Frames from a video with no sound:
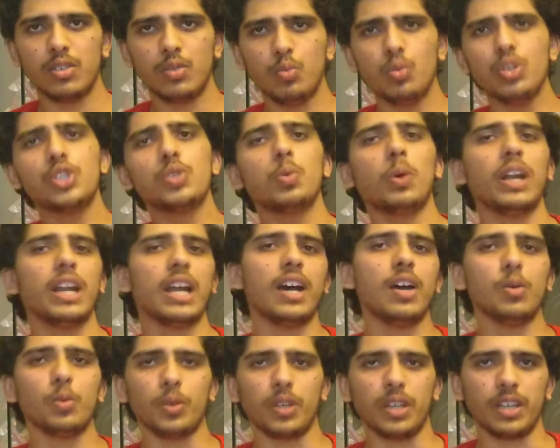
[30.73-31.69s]
Which one
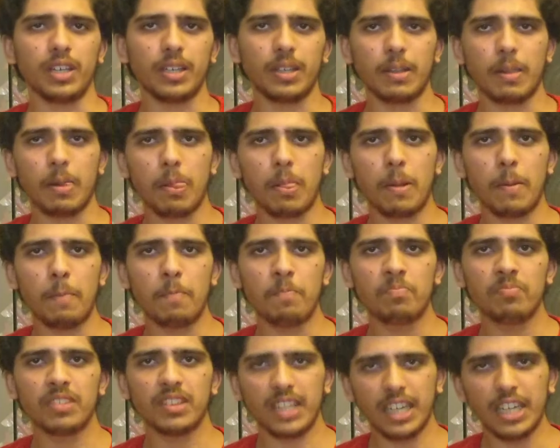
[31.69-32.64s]
are we?
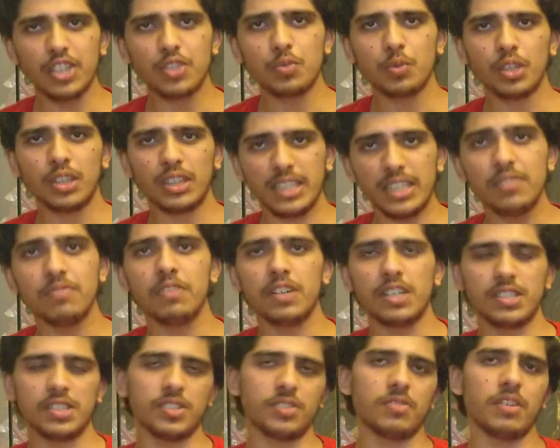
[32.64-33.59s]
That is what this
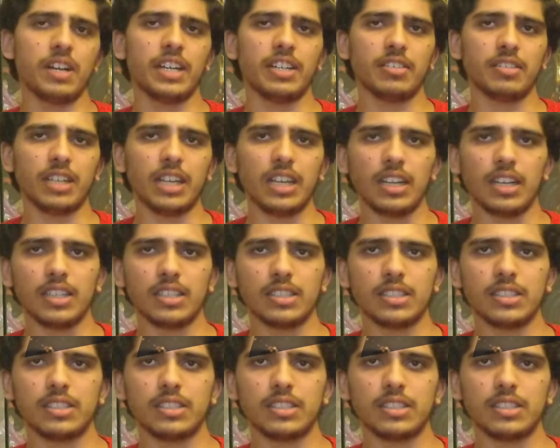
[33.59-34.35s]
verse is trying to tell us.